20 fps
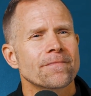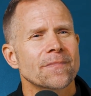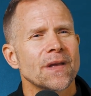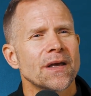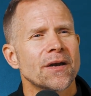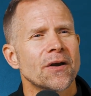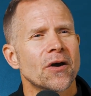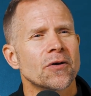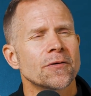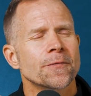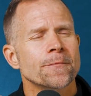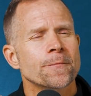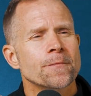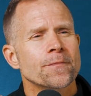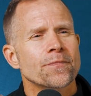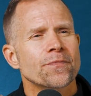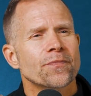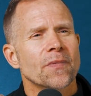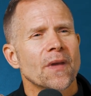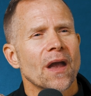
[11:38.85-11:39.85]

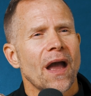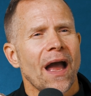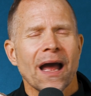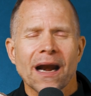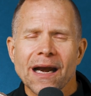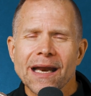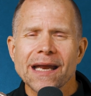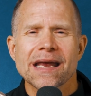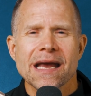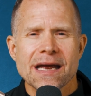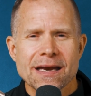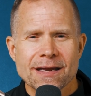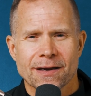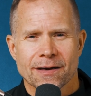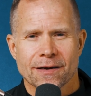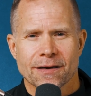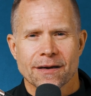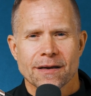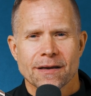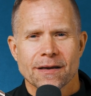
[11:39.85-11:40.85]
how did I get
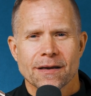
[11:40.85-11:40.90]
here?